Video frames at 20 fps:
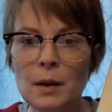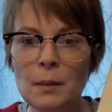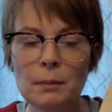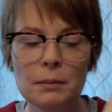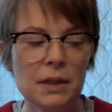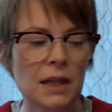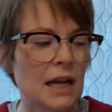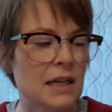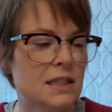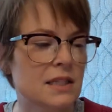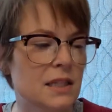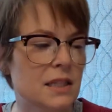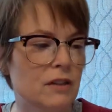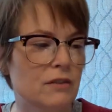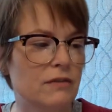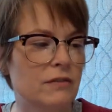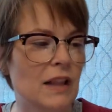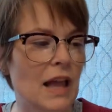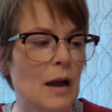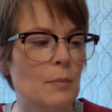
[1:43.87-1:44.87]
plastic
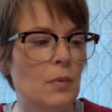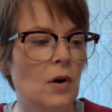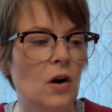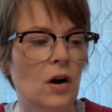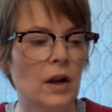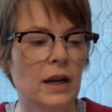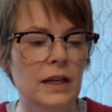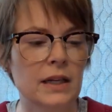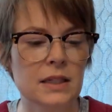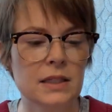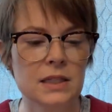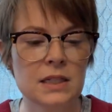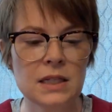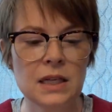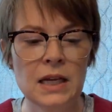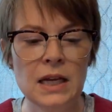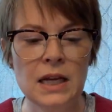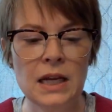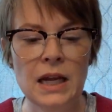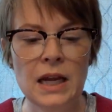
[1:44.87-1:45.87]
flap on it,
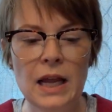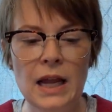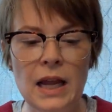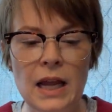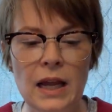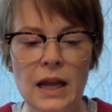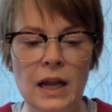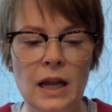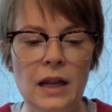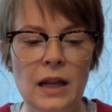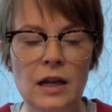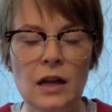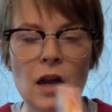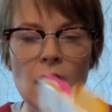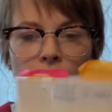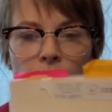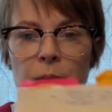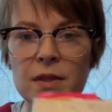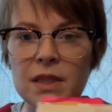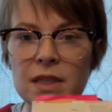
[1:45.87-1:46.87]
and
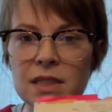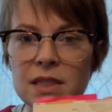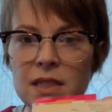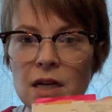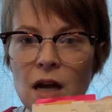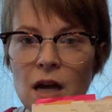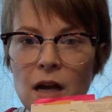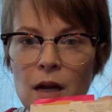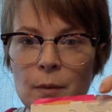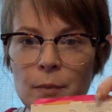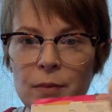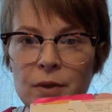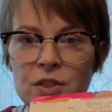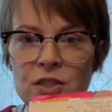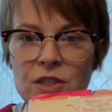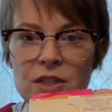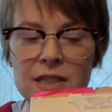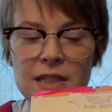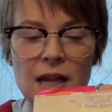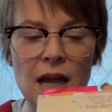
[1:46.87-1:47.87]
up at the top it
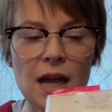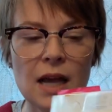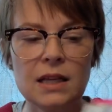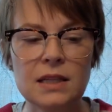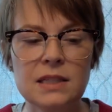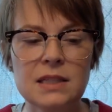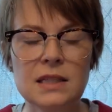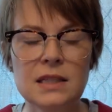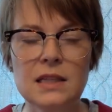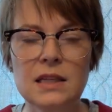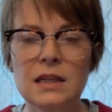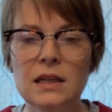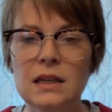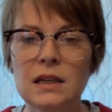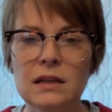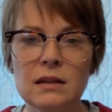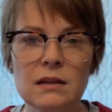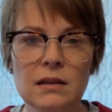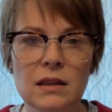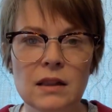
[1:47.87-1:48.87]
just has
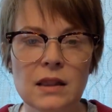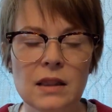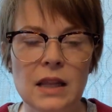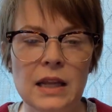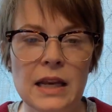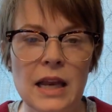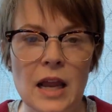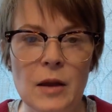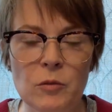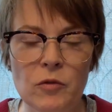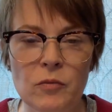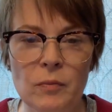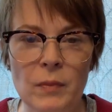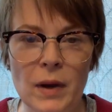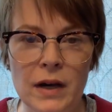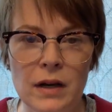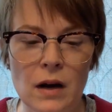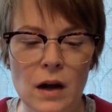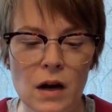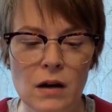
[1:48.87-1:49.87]
the, the name of my
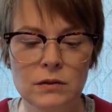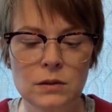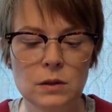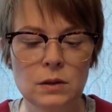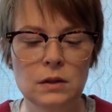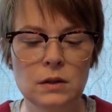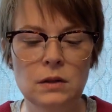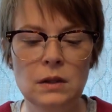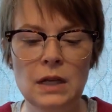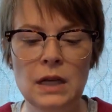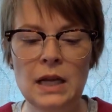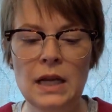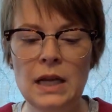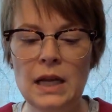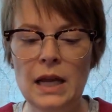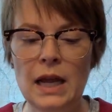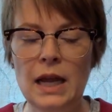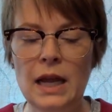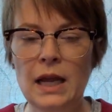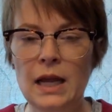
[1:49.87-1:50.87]
novel.
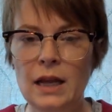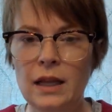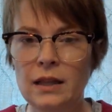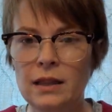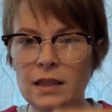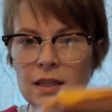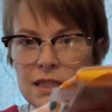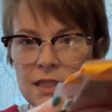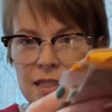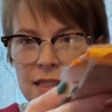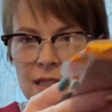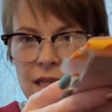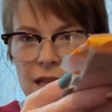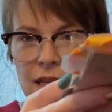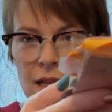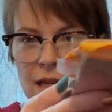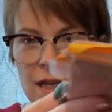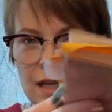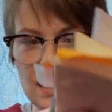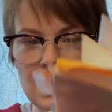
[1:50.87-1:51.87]
And this
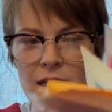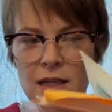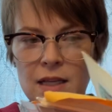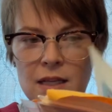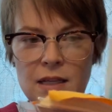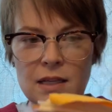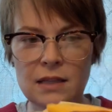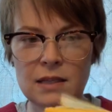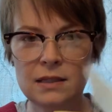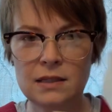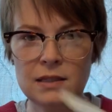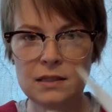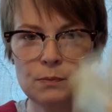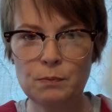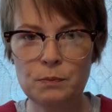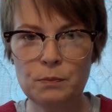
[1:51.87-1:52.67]
thing is,